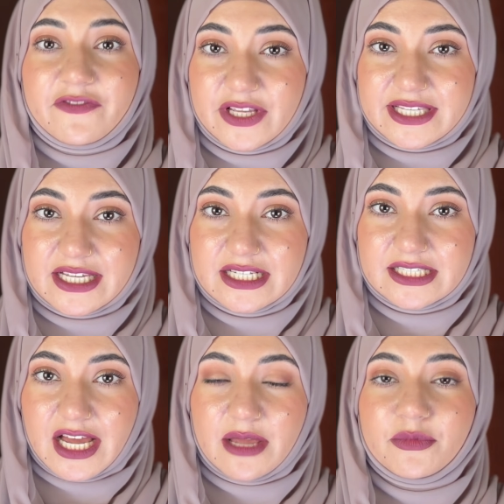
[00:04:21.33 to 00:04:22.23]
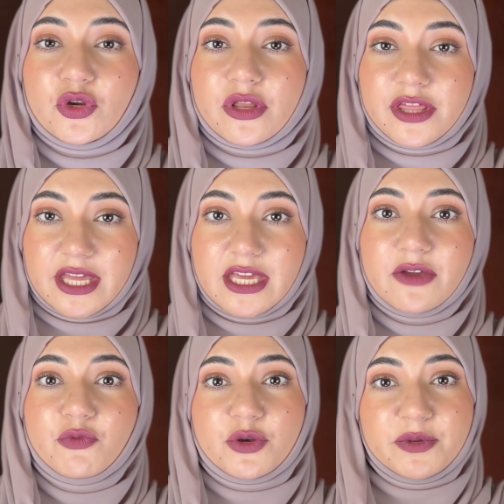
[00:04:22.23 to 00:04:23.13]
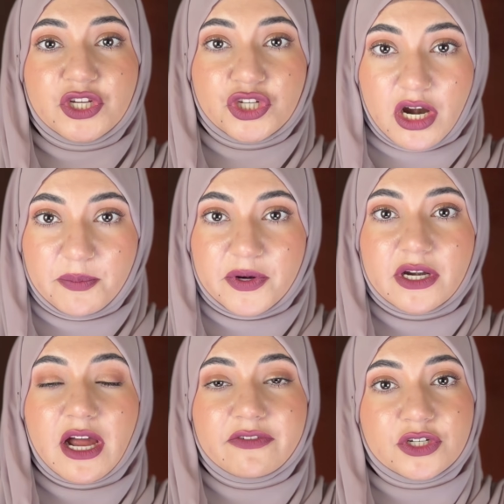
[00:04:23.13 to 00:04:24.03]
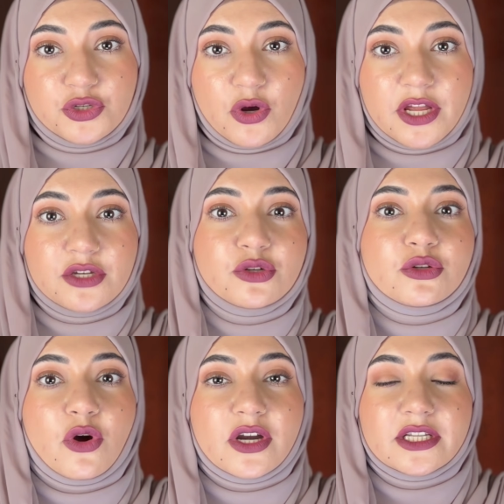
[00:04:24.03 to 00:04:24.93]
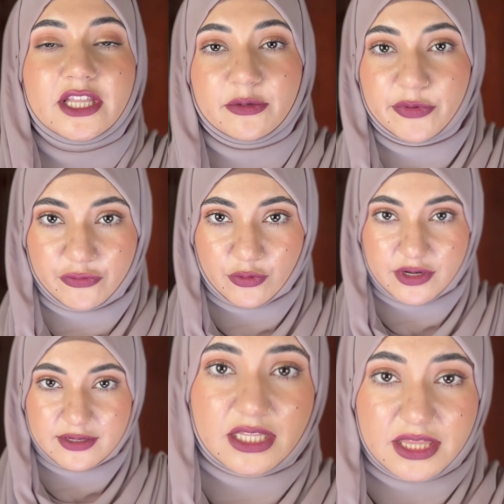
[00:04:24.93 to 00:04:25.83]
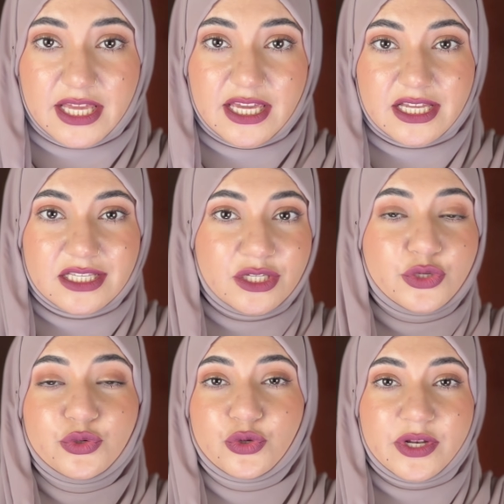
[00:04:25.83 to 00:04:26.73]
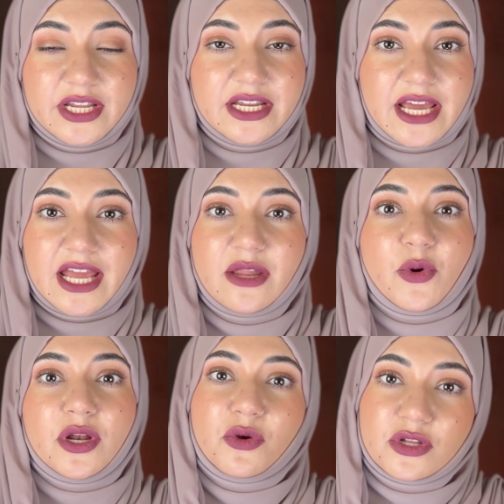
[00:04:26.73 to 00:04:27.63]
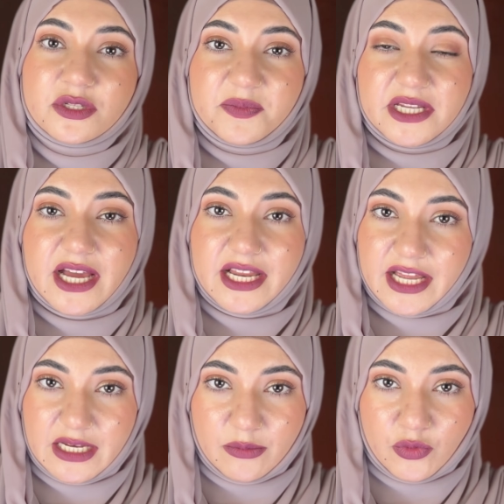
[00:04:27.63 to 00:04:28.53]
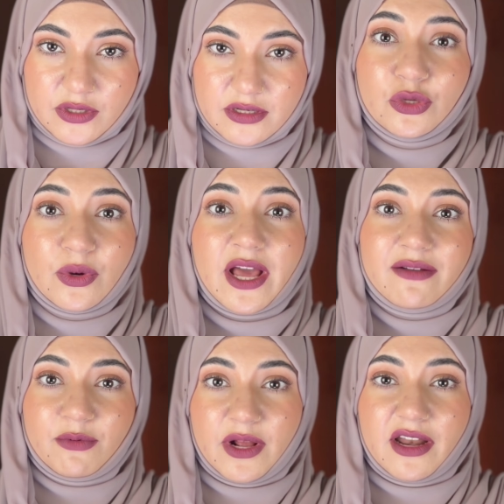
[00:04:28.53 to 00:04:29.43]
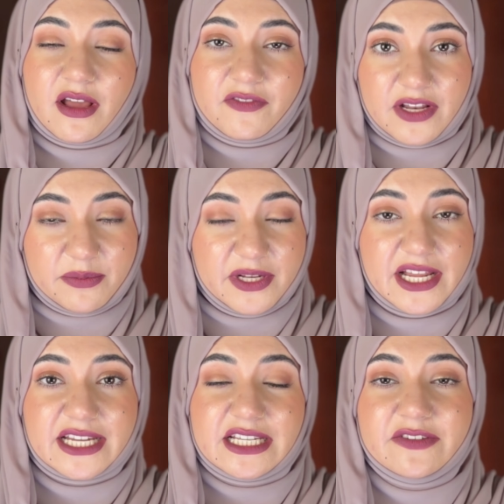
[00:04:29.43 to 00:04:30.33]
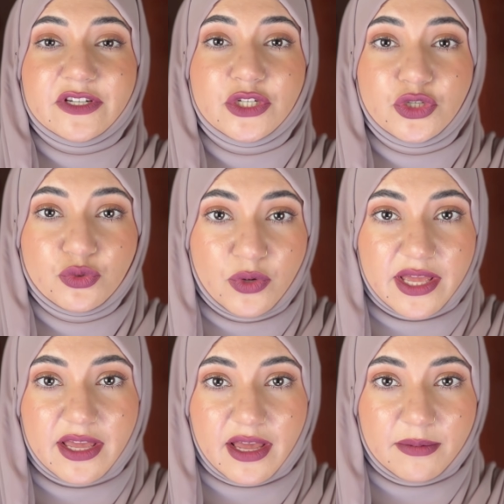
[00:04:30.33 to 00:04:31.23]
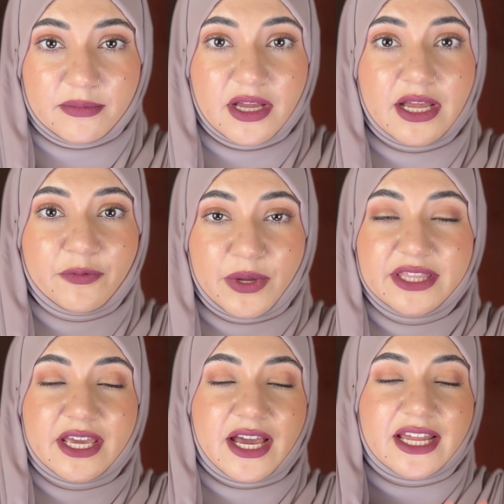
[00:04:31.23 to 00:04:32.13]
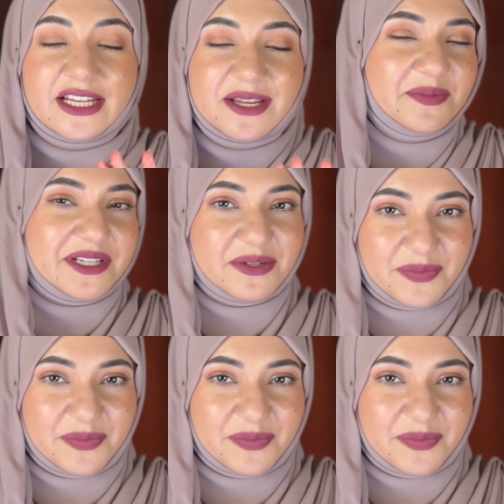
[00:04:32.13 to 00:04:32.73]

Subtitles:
Every single time, your thinking would be sharper after talking to Claude than before. The thing is, you don't need anyone on speed dial anymore. You have one available at even 2 a.m. with unlimited